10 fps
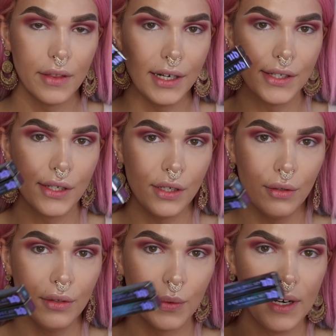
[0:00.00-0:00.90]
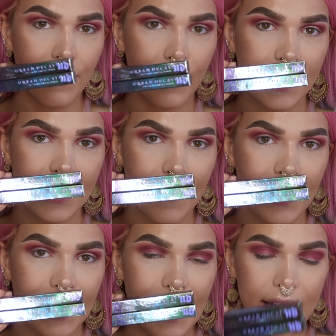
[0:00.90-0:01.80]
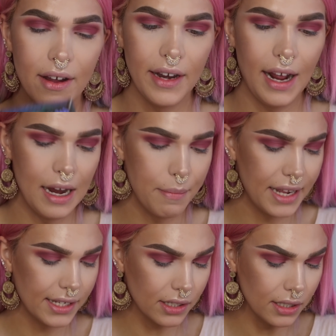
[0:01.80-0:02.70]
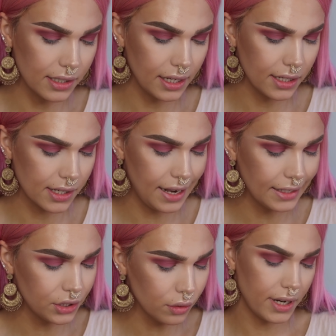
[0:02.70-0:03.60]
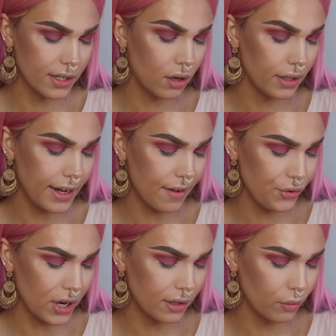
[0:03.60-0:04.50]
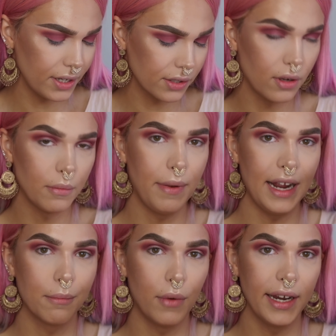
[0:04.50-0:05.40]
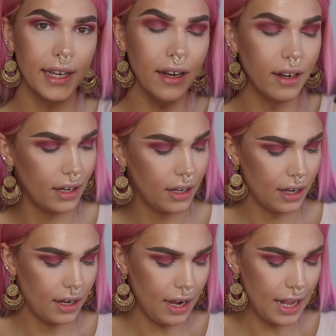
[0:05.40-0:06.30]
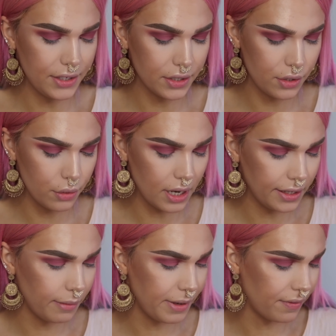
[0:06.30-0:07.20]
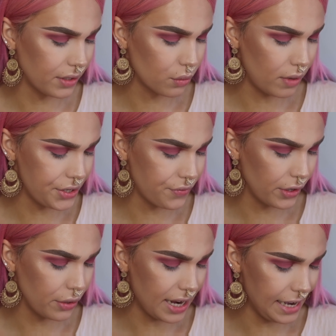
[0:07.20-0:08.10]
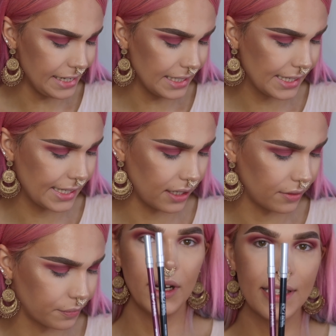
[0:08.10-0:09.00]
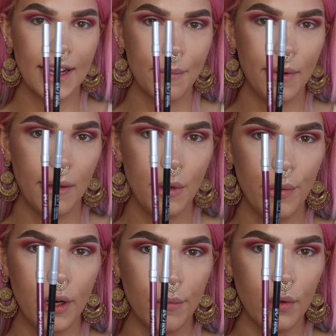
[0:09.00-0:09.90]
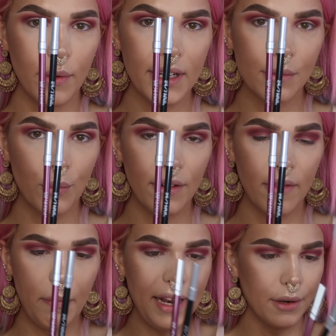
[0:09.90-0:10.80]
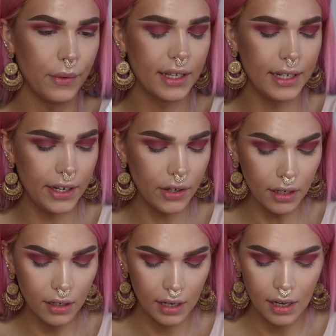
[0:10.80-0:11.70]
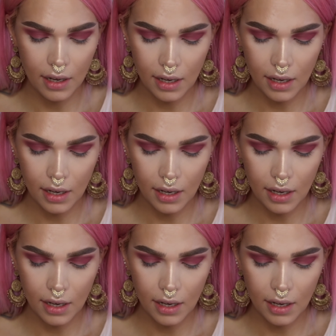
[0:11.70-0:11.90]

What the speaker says: So there are 2 24/7 Glide On eye pencils in this collection. One is called Love Drug, one is called Black Market. I'll just do a little bit of a swatch for you guys. One is like a plummy purple, one is more of a black with glitter.